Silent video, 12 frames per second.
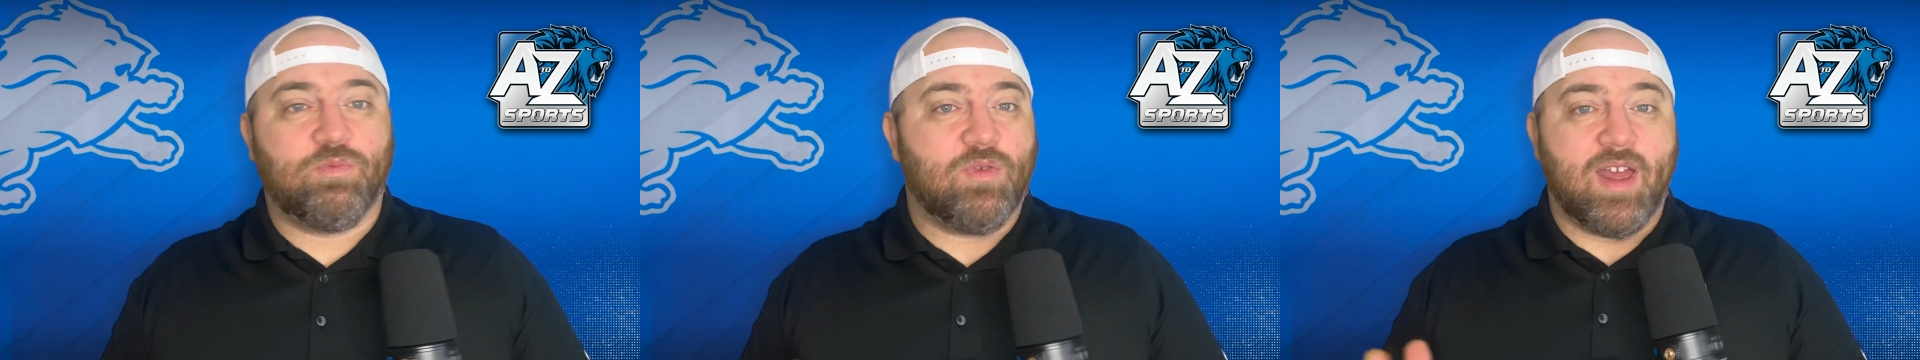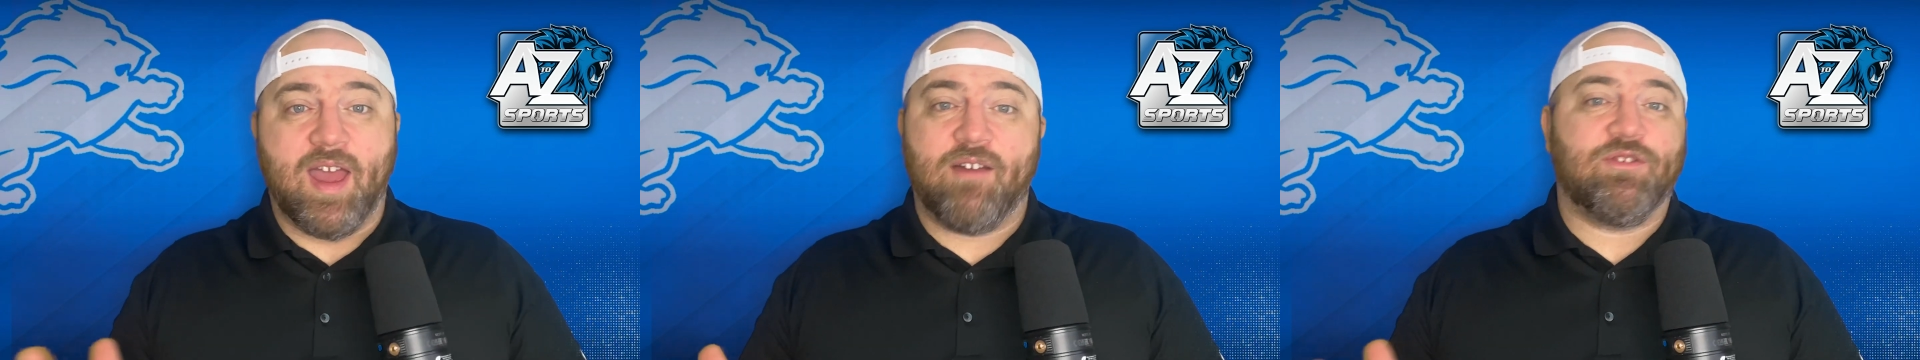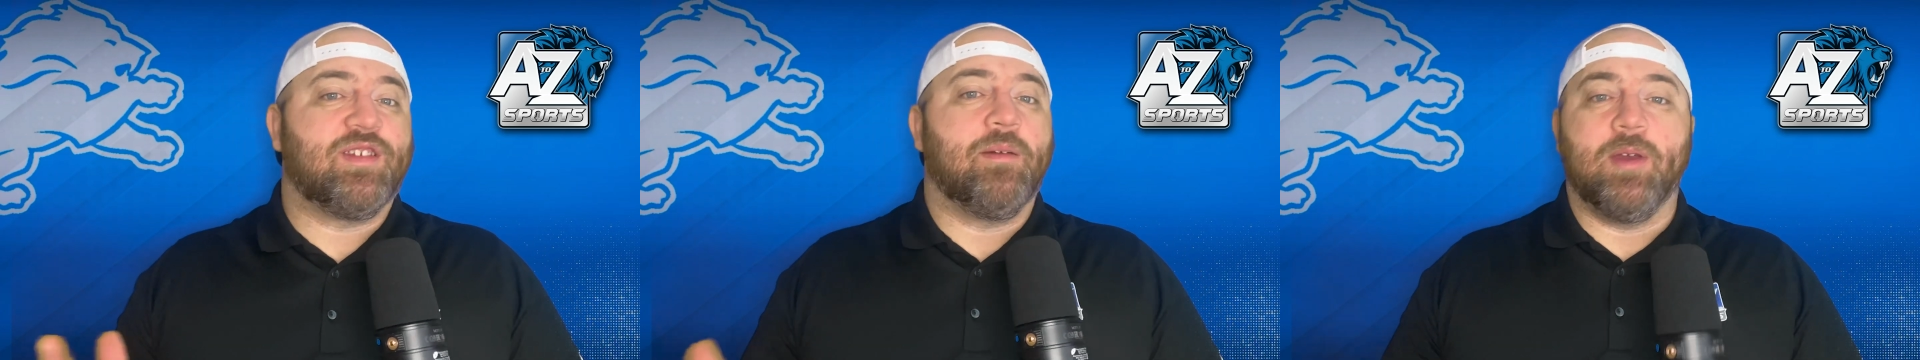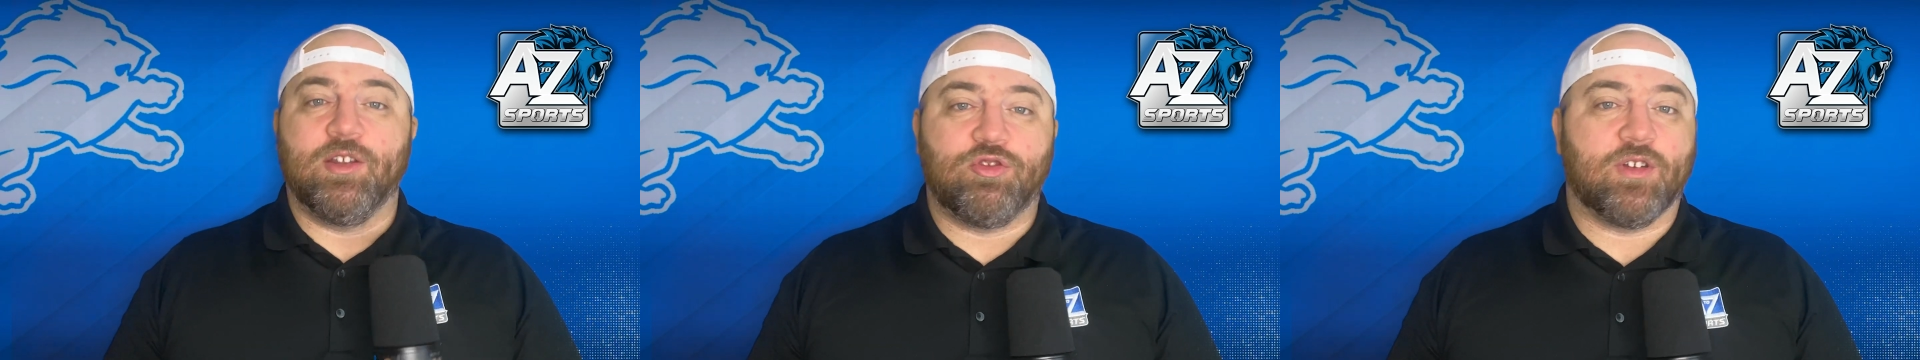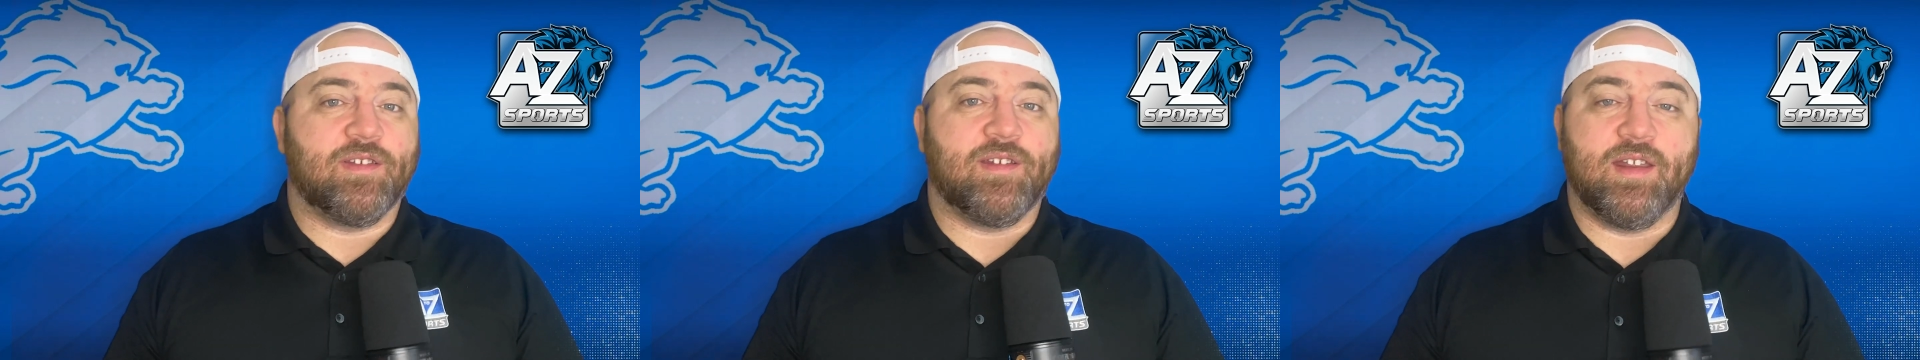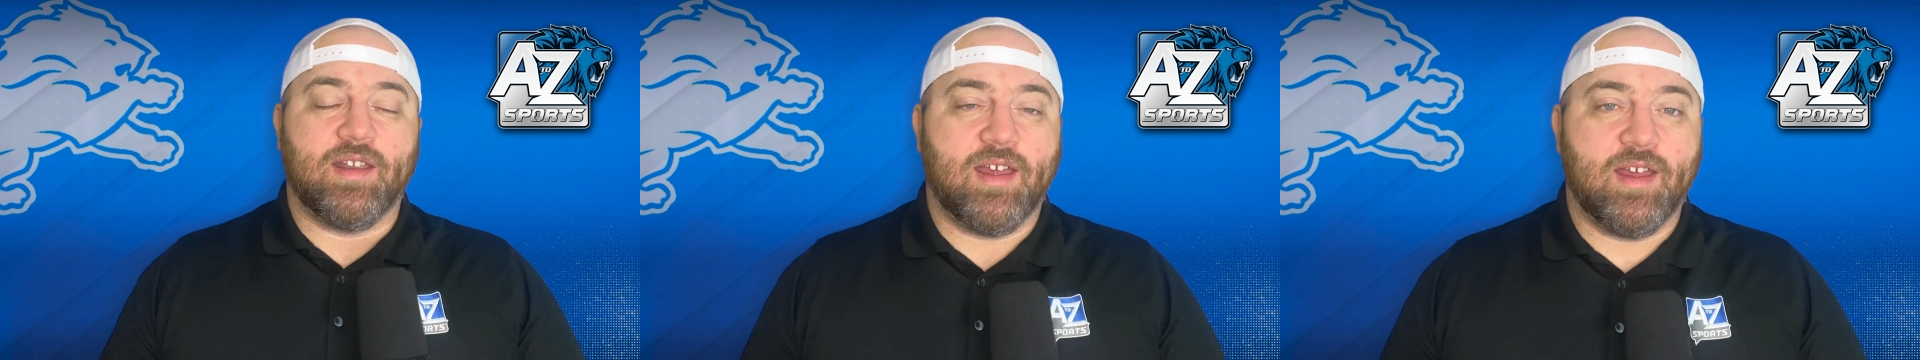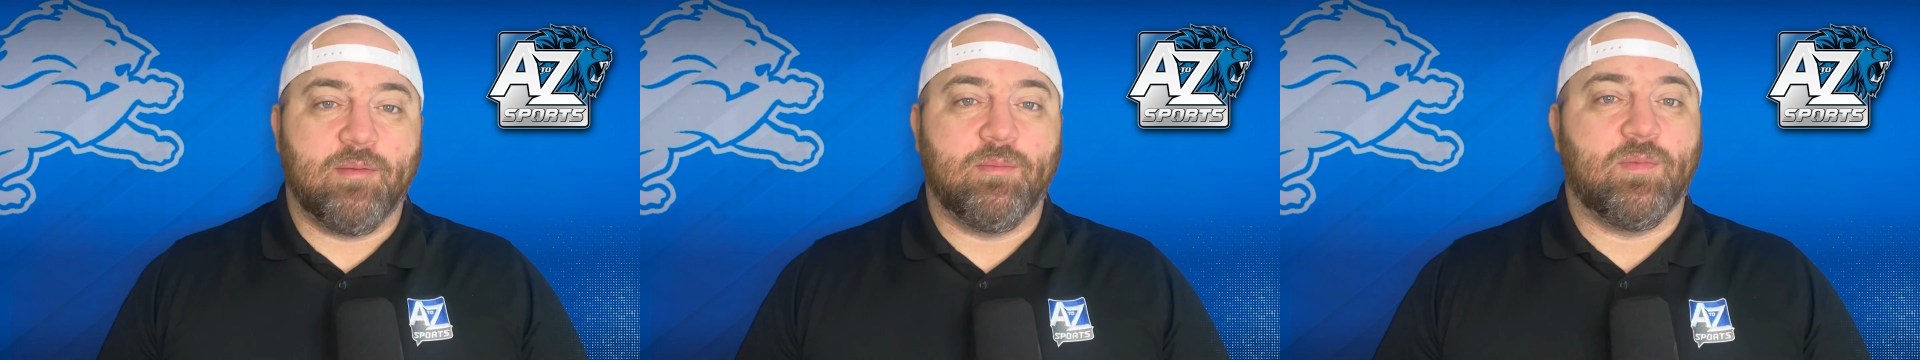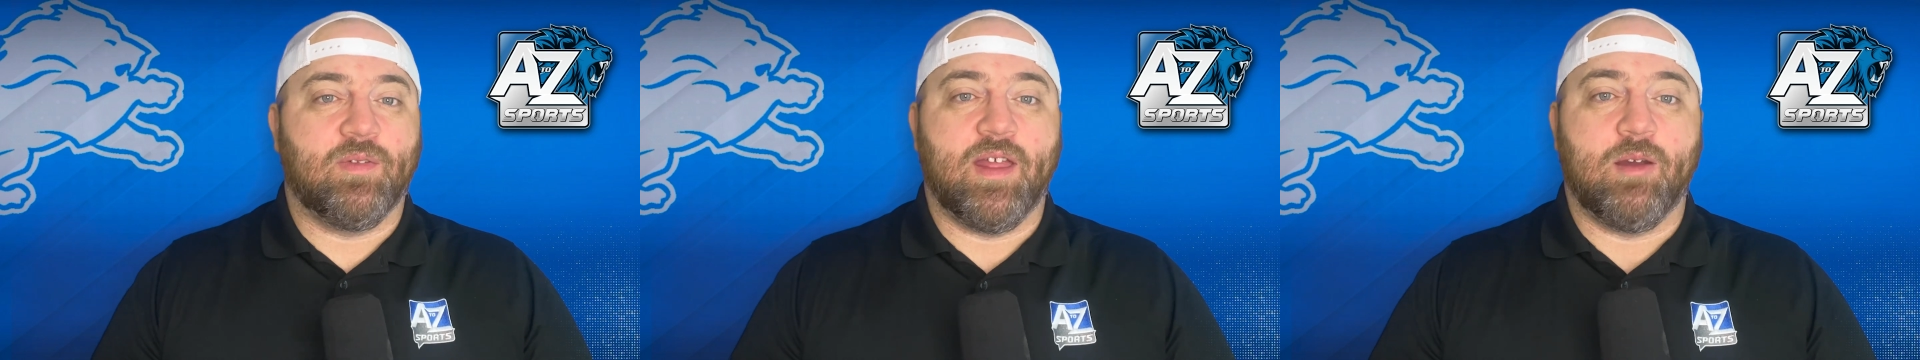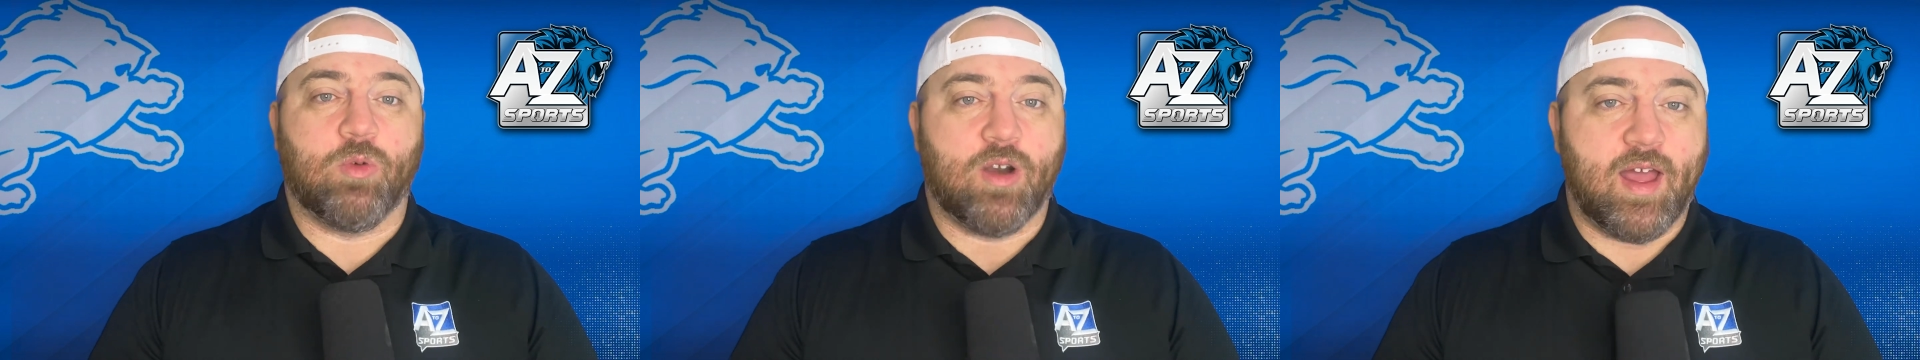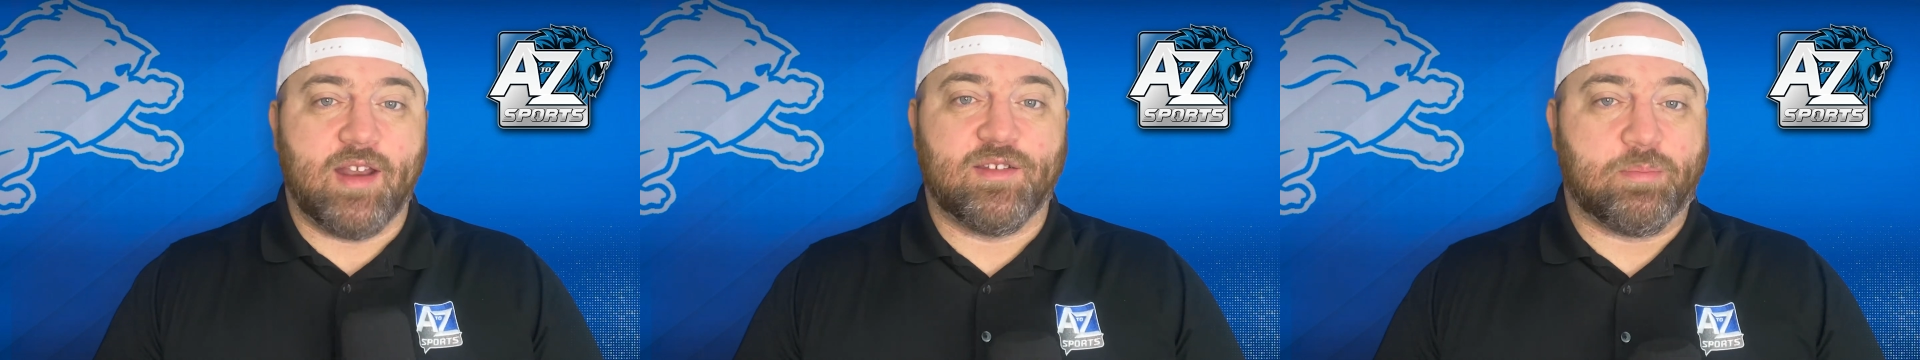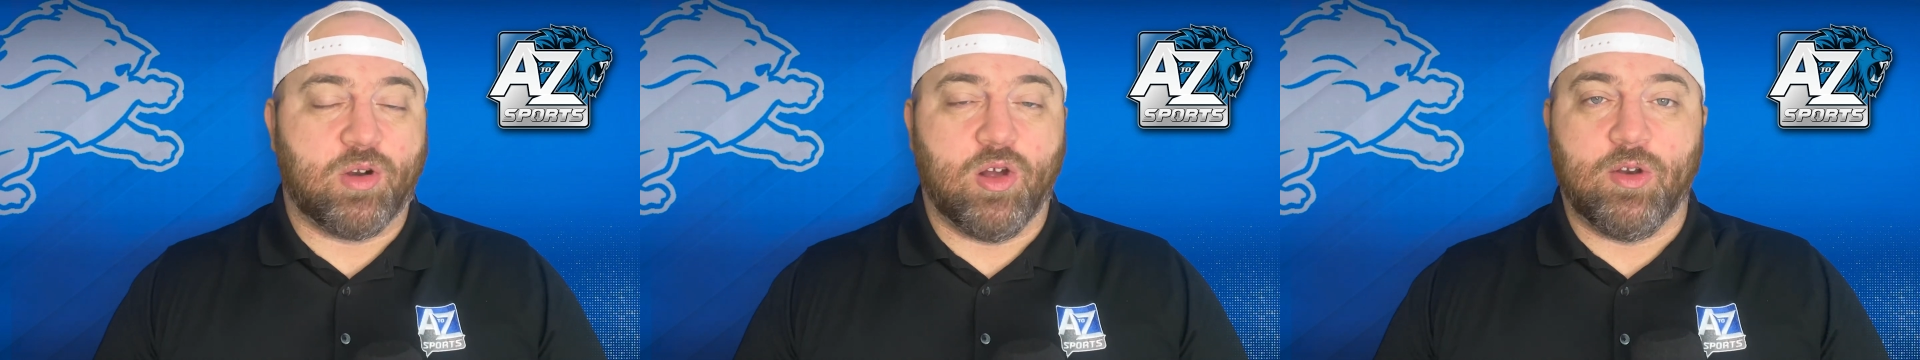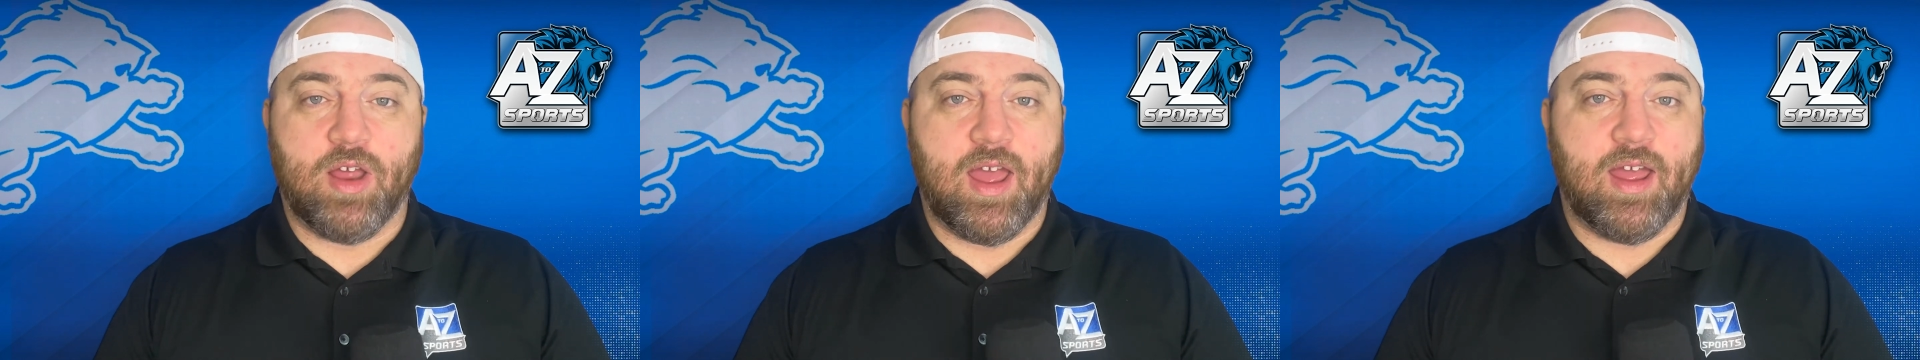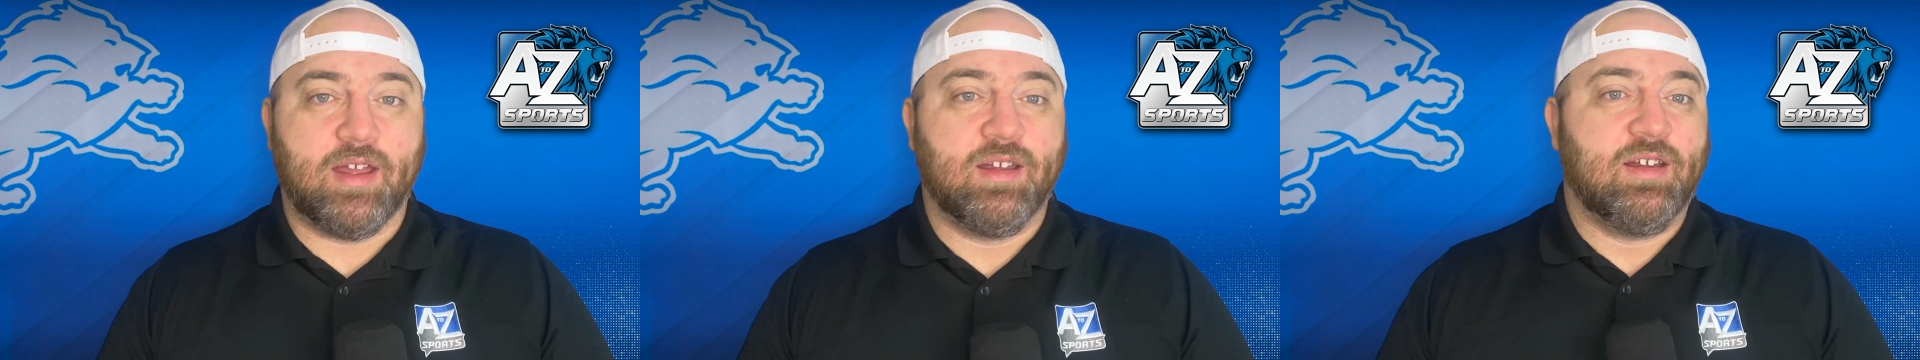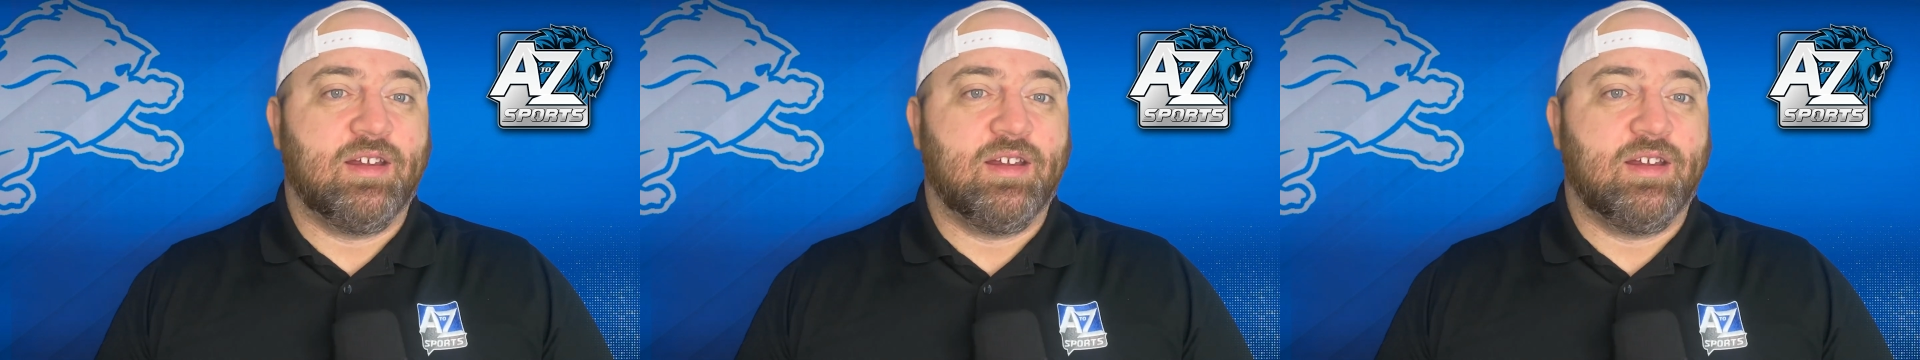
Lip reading: have some interest in him. They were at his pro day.